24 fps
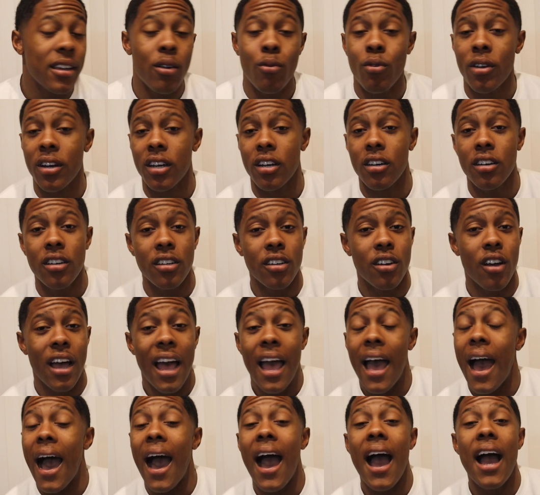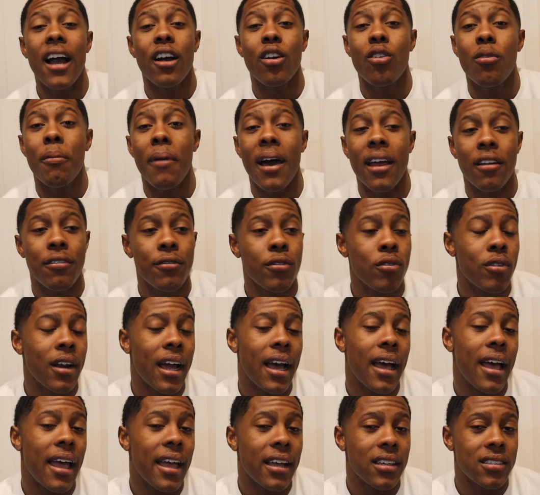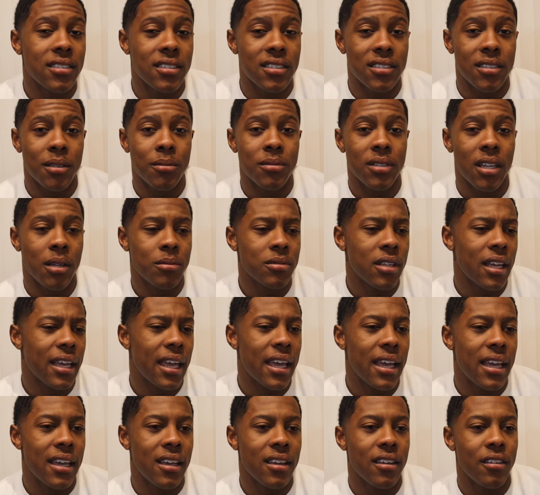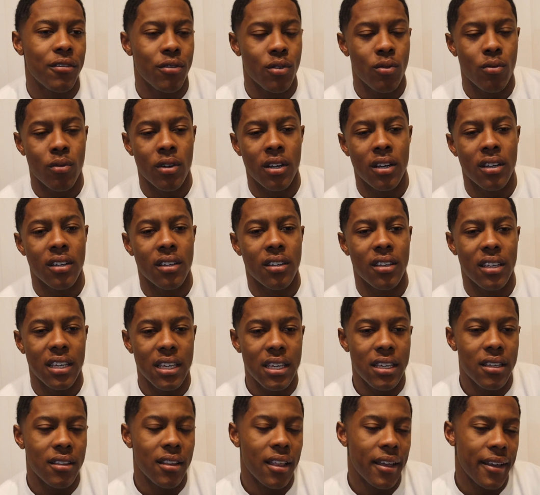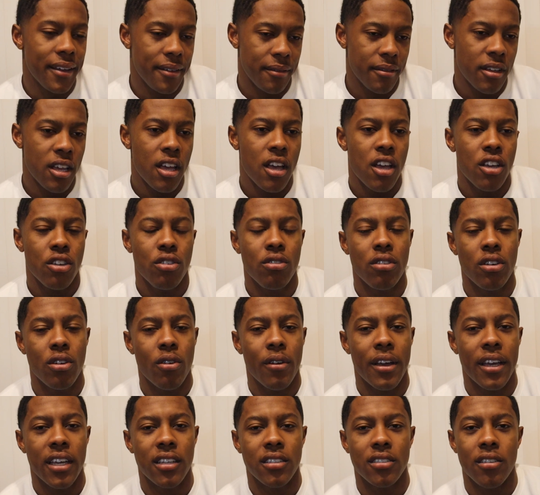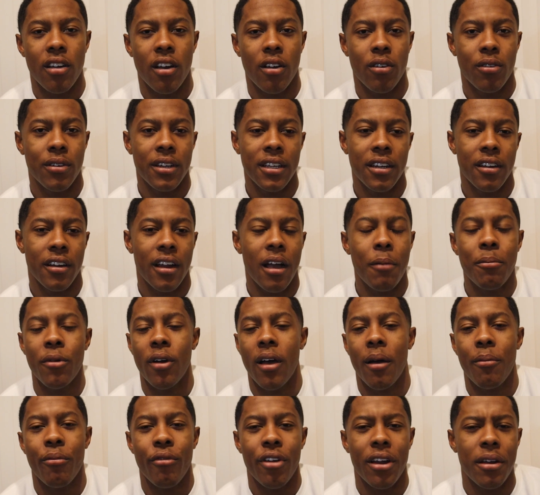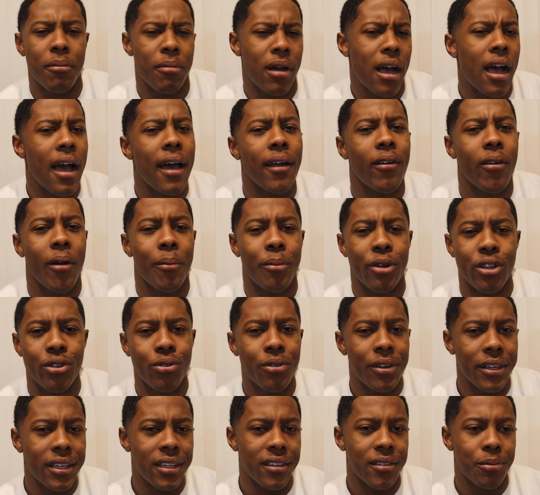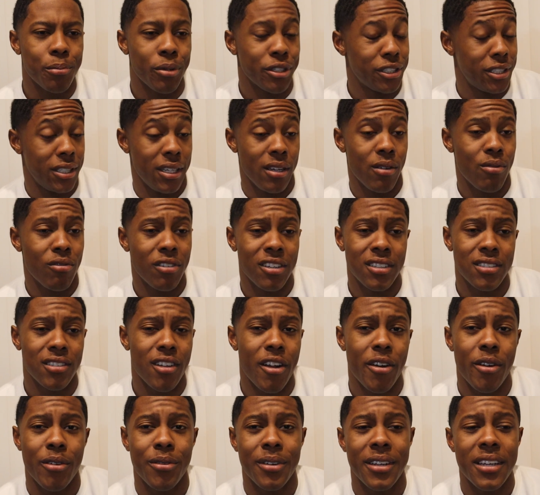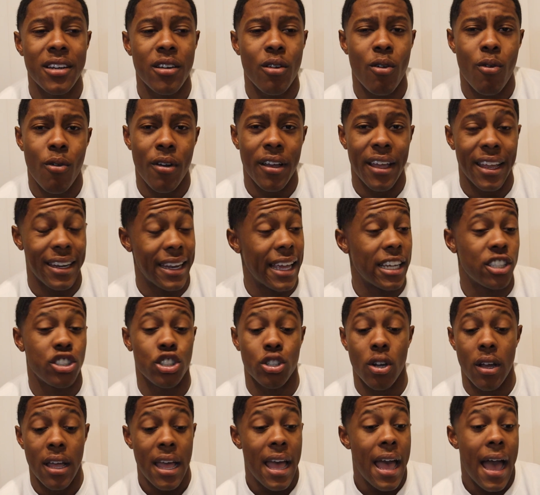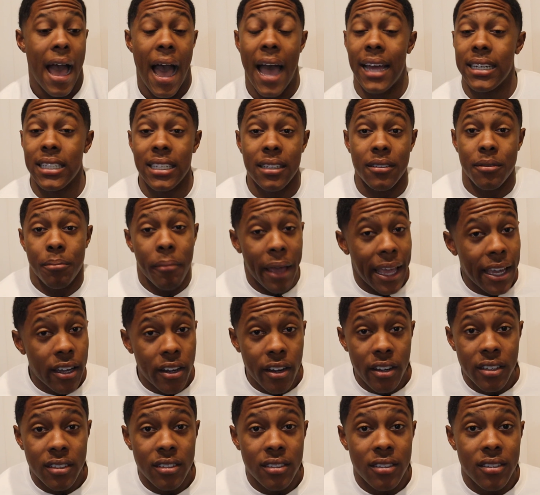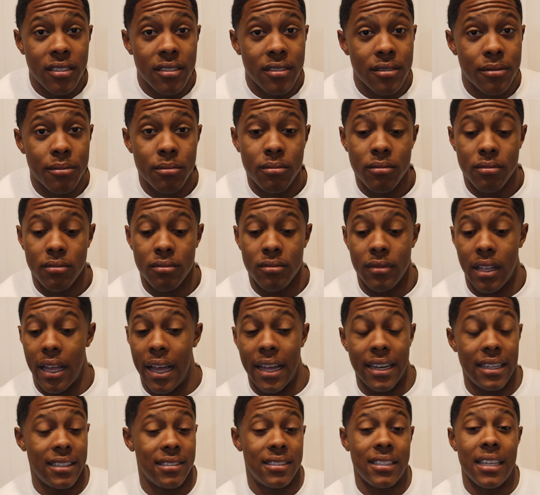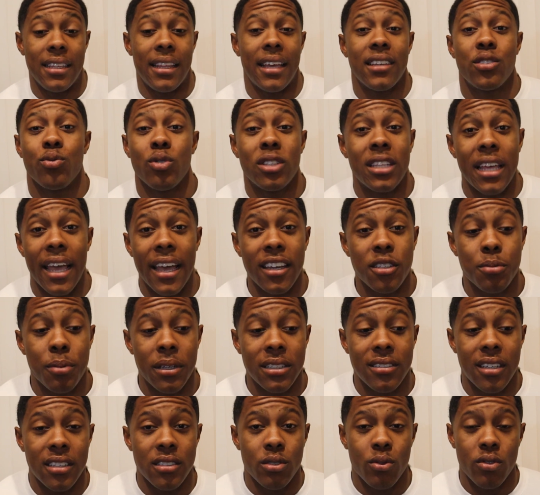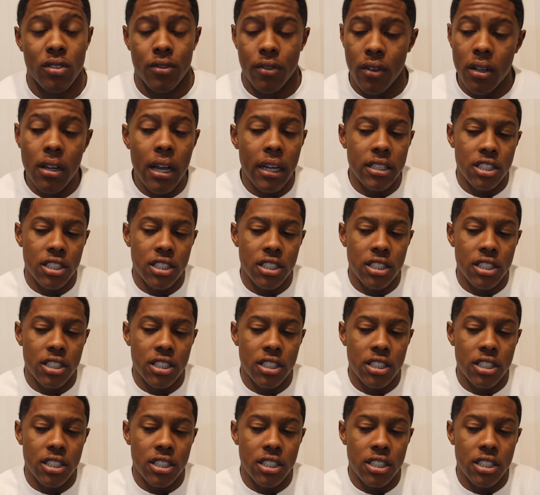Didn't want to cook no. I go buy the food. I ask her sometimes like, hey, if you want to eat, like you can go ahead and start on dinner. I'm I'm running behind. Or I'm gonna do this, but she didn't want to start on dinner, and that's I didn't make her. I didn't say that's what the expectation was for.